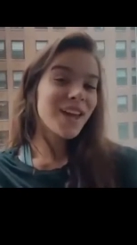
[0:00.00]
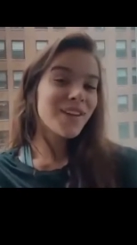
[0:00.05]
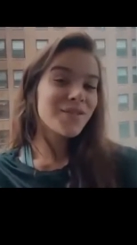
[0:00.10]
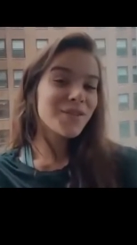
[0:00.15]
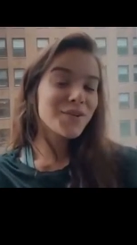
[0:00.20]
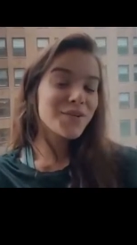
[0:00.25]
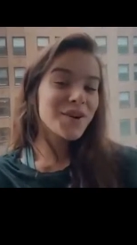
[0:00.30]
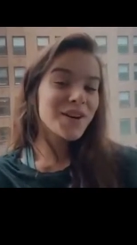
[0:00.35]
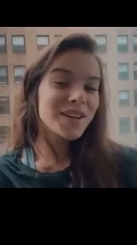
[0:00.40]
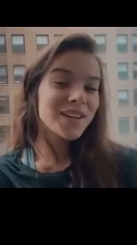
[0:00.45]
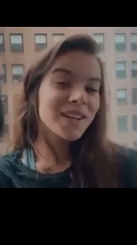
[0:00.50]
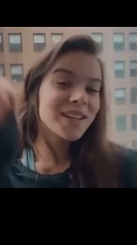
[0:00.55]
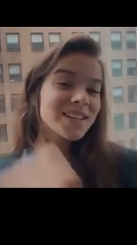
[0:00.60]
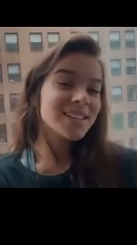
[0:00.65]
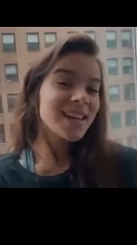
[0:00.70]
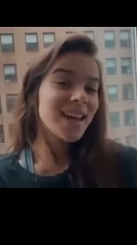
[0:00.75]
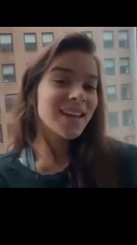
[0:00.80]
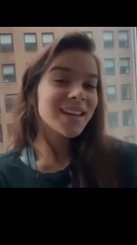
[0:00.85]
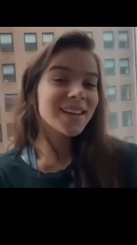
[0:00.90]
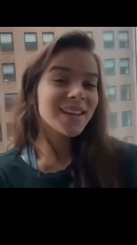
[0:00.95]
Hey everyone,
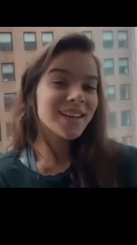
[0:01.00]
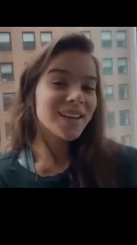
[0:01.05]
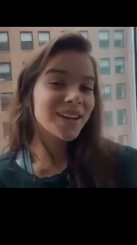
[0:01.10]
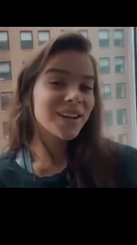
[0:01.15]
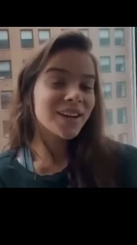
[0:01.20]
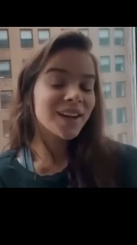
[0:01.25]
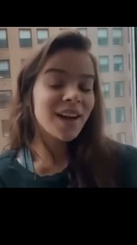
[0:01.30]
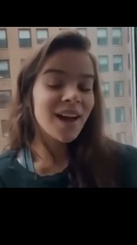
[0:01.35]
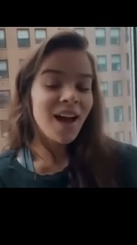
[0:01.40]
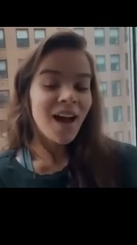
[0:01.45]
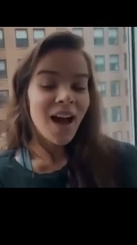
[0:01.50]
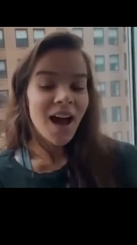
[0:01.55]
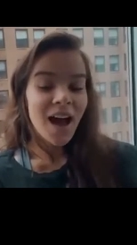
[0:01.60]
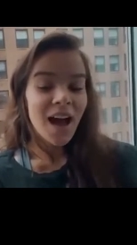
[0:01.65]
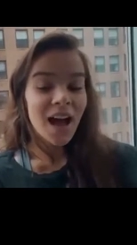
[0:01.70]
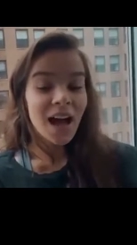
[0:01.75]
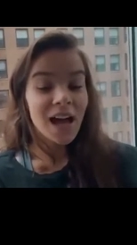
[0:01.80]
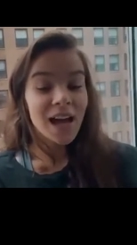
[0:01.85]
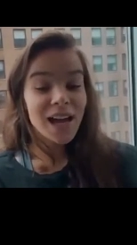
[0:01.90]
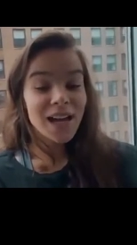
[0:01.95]
it's Hailee here.
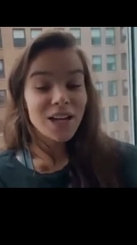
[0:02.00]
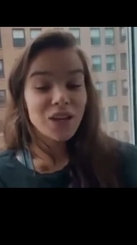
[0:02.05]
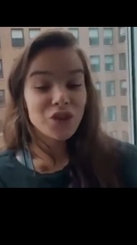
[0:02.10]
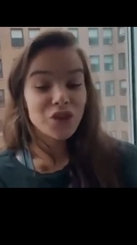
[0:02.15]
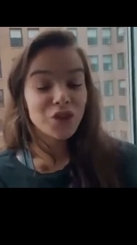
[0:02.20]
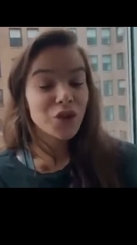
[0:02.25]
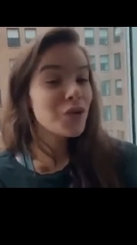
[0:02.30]
I